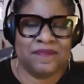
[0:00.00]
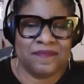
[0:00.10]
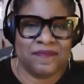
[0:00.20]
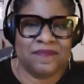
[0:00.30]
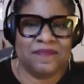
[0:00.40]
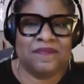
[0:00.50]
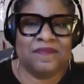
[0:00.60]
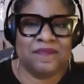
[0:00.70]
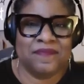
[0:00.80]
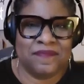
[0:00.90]

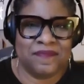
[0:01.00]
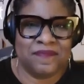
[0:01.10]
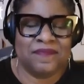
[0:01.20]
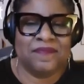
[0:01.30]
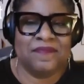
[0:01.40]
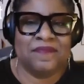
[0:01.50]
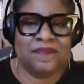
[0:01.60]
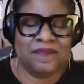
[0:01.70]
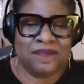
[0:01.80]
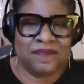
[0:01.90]

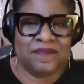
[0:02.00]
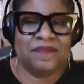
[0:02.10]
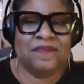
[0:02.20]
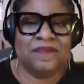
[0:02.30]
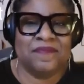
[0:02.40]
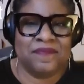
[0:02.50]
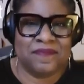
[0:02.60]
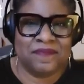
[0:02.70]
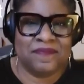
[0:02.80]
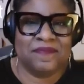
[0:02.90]

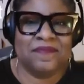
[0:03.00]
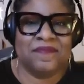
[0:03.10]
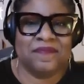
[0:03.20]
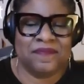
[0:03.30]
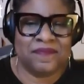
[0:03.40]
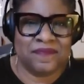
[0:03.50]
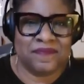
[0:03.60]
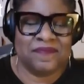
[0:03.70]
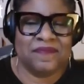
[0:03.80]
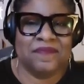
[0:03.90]

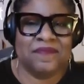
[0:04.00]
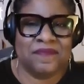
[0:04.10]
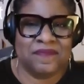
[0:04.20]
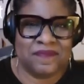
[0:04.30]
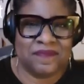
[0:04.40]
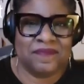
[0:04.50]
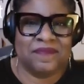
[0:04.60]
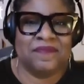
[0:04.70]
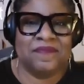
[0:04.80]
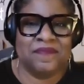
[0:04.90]

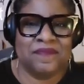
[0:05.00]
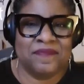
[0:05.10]
[no speech]